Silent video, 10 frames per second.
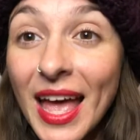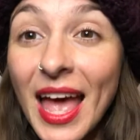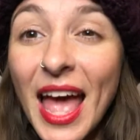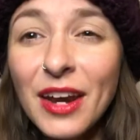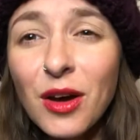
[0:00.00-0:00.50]

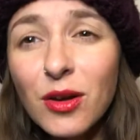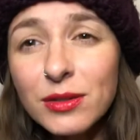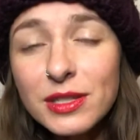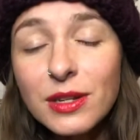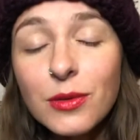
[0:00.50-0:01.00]
And
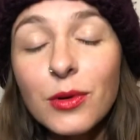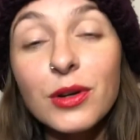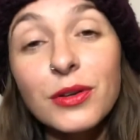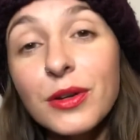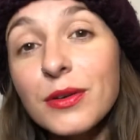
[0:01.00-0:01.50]
also,
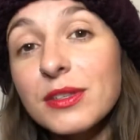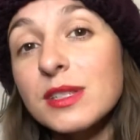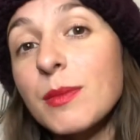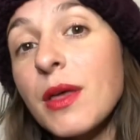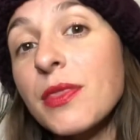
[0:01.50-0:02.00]
earlier
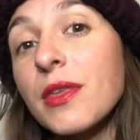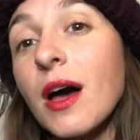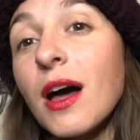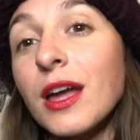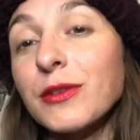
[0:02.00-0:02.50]
this month,
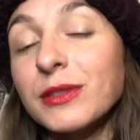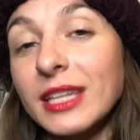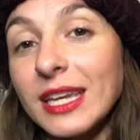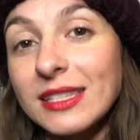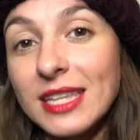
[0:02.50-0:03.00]
I
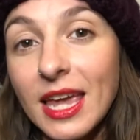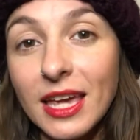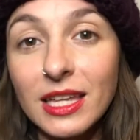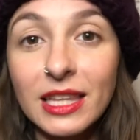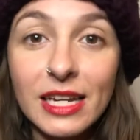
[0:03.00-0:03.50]
released
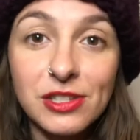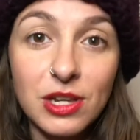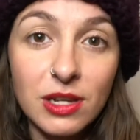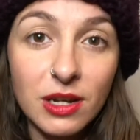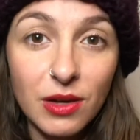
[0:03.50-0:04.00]
a
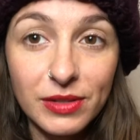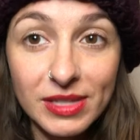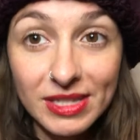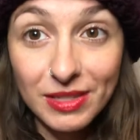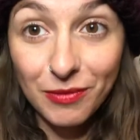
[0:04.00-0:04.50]
collection called The
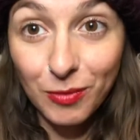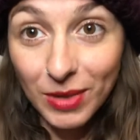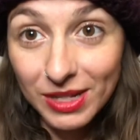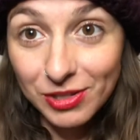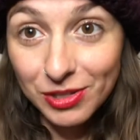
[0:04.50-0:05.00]
Season of the
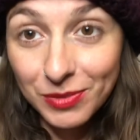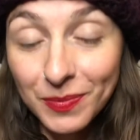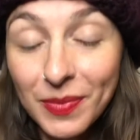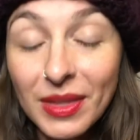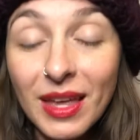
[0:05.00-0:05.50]
Witch.
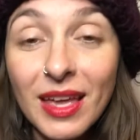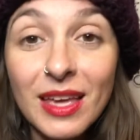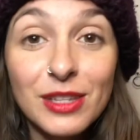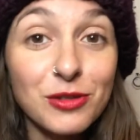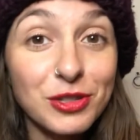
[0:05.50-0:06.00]

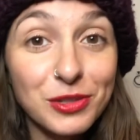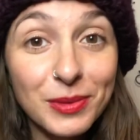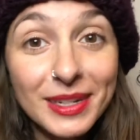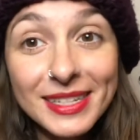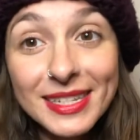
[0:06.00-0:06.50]
So I just
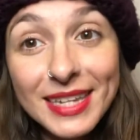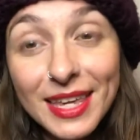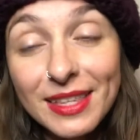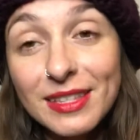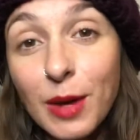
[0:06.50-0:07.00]
wanted to
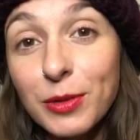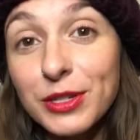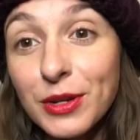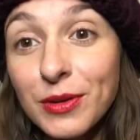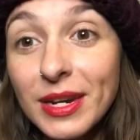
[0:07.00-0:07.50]
take this
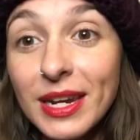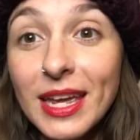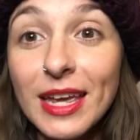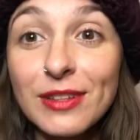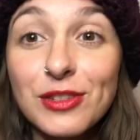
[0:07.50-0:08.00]

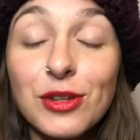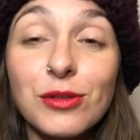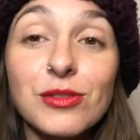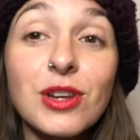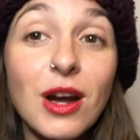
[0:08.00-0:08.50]
opportunity
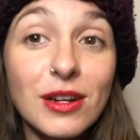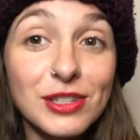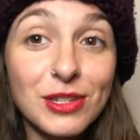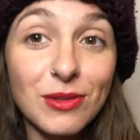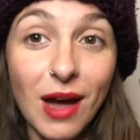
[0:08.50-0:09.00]
to talk
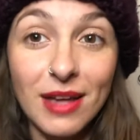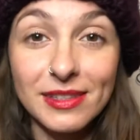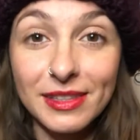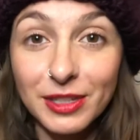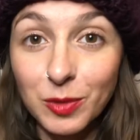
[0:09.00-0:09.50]
to you guys a
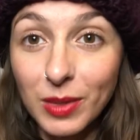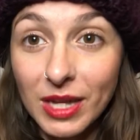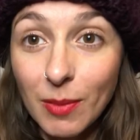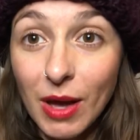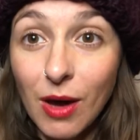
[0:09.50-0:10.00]
little bit
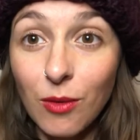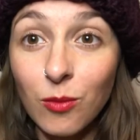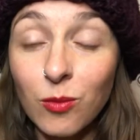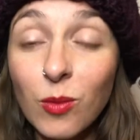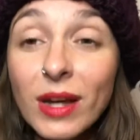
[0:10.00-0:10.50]
about
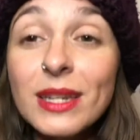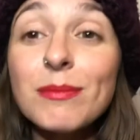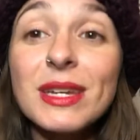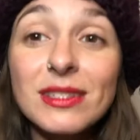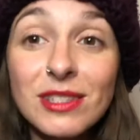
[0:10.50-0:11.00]
what it
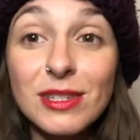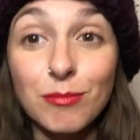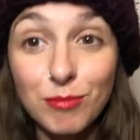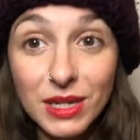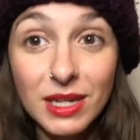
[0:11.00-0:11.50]
means to
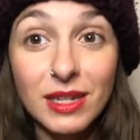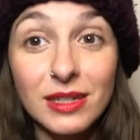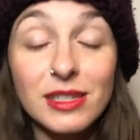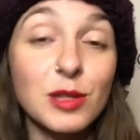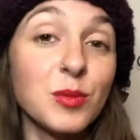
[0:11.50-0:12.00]
me
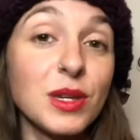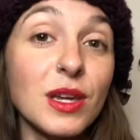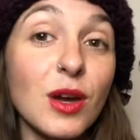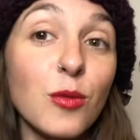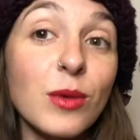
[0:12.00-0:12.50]
to
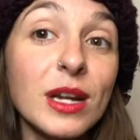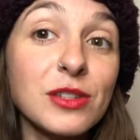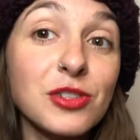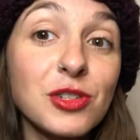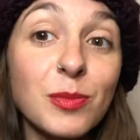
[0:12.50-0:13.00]
be a
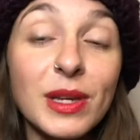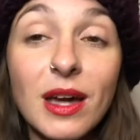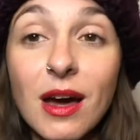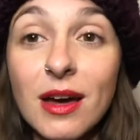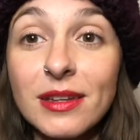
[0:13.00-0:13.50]
witch,
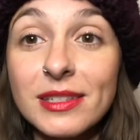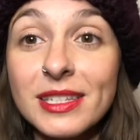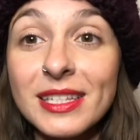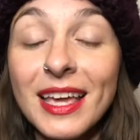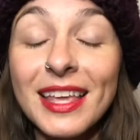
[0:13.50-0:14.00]

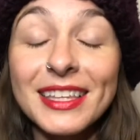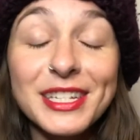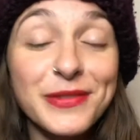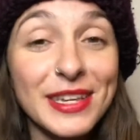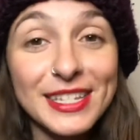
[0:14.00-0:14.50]
because
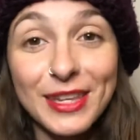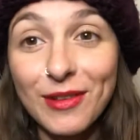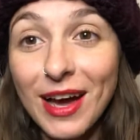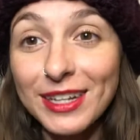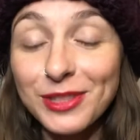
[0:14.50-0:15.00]
let's face it, you
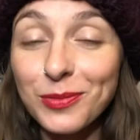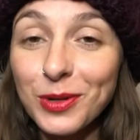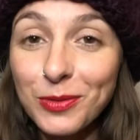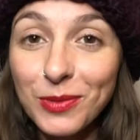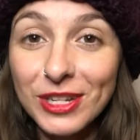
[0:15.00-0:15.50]
guys, the
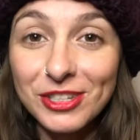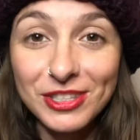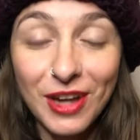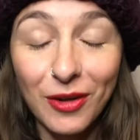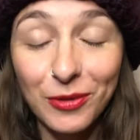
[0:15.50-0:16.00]
word witch has
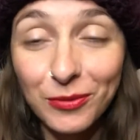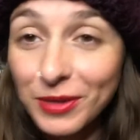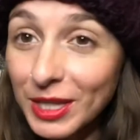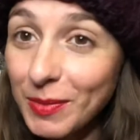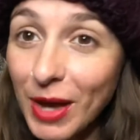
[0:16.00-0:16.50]
gotten a
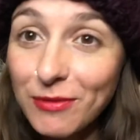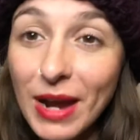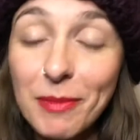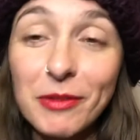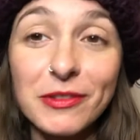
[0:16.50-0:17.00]
really bad
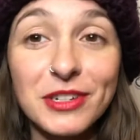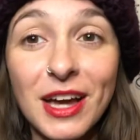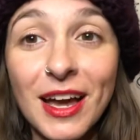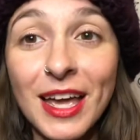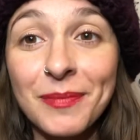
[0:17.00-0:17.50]
rap over
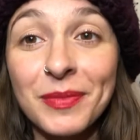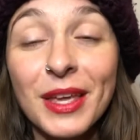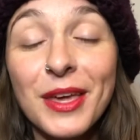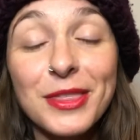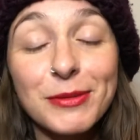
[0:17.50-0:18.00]
time.
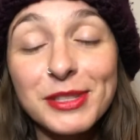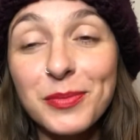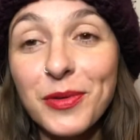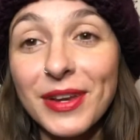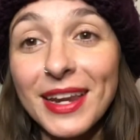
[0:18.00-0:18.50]
There was a
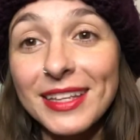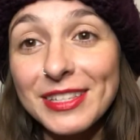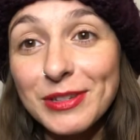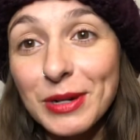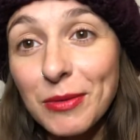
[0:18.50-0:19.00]
point in
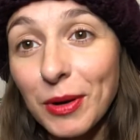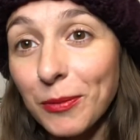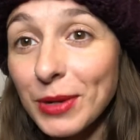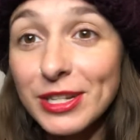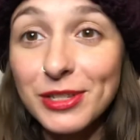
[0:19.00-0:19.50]
history where
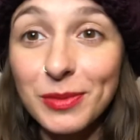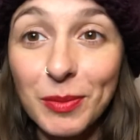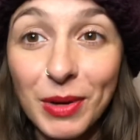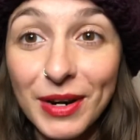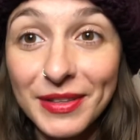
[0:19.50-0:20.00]
witches were
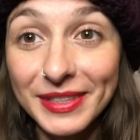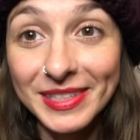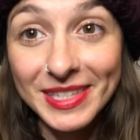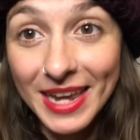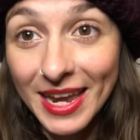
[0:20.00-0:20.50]
burned at the
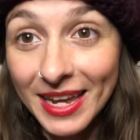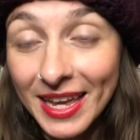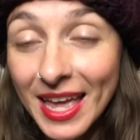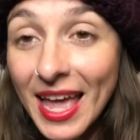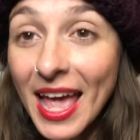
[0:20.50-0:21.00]
stake,
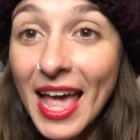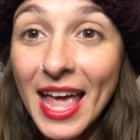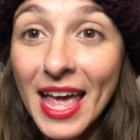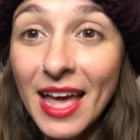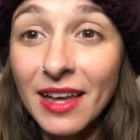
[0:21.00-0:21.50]

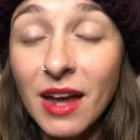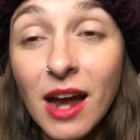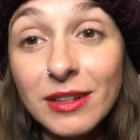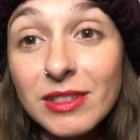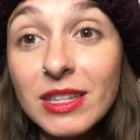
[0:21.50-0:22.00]
and
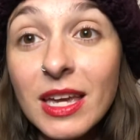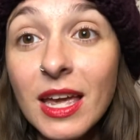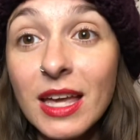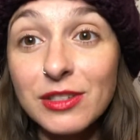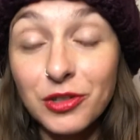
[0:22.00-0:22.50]

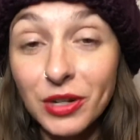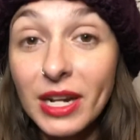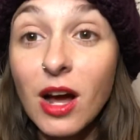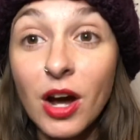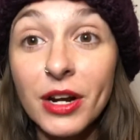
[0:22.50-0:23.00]
honestly, it's a
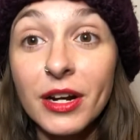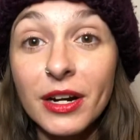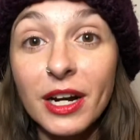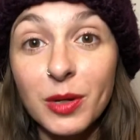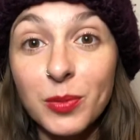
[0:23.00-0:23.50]
great honor
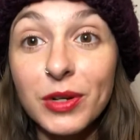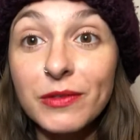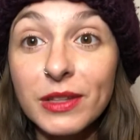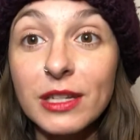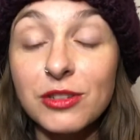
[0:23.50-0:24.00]
and a
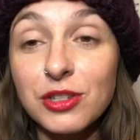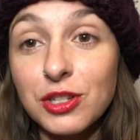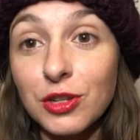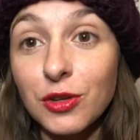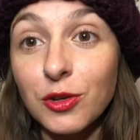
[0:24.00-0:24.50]
privilege
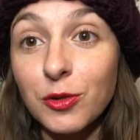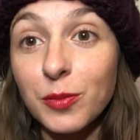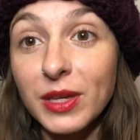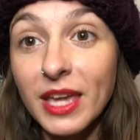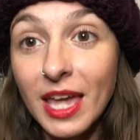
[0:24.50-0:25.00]
to
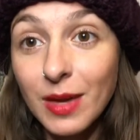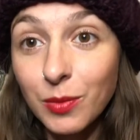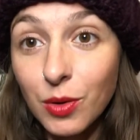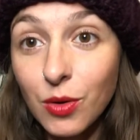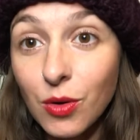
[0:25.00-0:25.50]
be
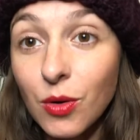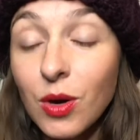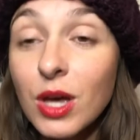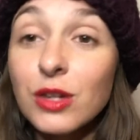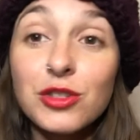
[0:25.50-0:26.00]
able
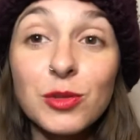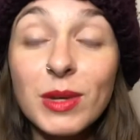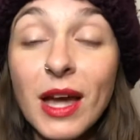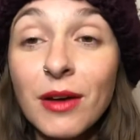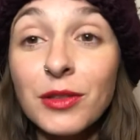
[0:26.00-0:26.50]
to
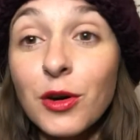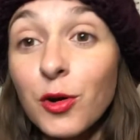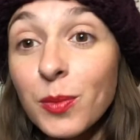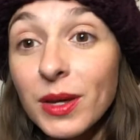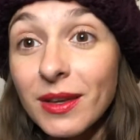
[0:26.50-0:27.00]
be out in the
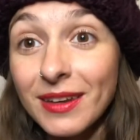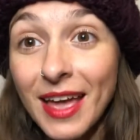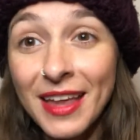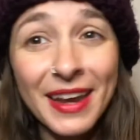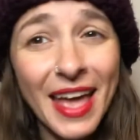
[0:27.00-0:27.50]
open
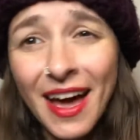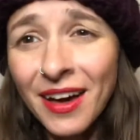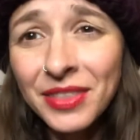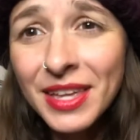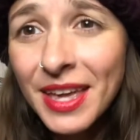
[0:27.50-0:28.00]
and
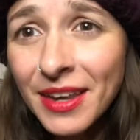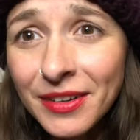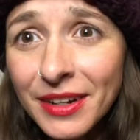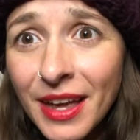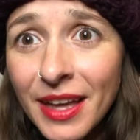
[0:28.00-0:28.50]
on the
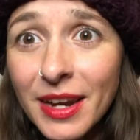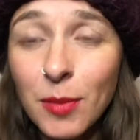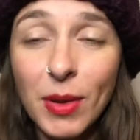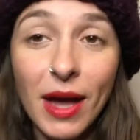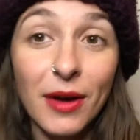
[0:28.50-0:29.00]
internet
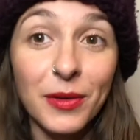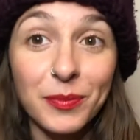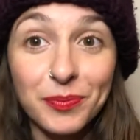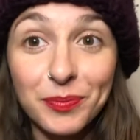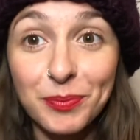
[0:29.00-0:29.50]

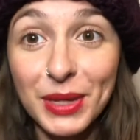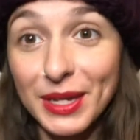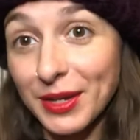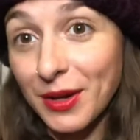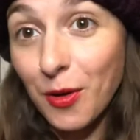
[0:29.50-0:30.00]
about
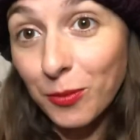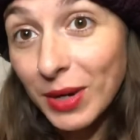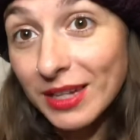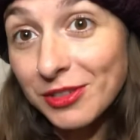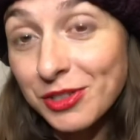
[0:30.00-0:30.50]
being a
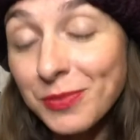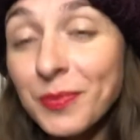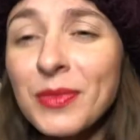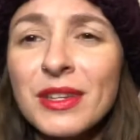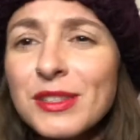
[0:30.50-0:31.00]
witch.
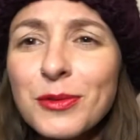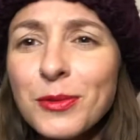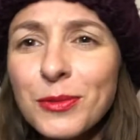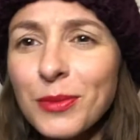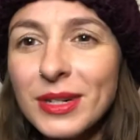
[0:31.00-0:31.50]
So
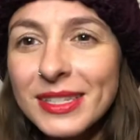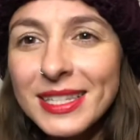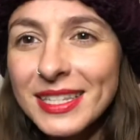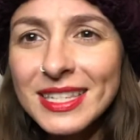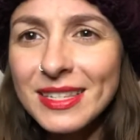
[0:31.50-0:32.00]
what does
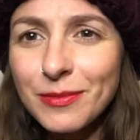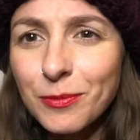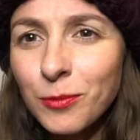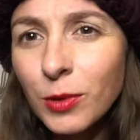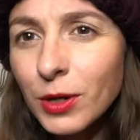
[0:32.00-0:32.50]
this
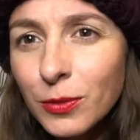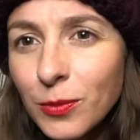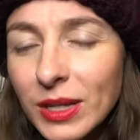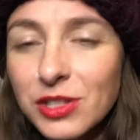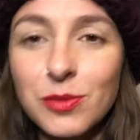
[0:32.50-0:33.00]

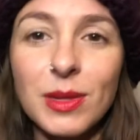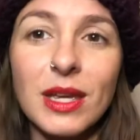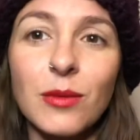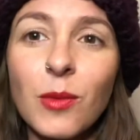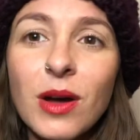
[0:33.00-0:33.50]
word witch mean?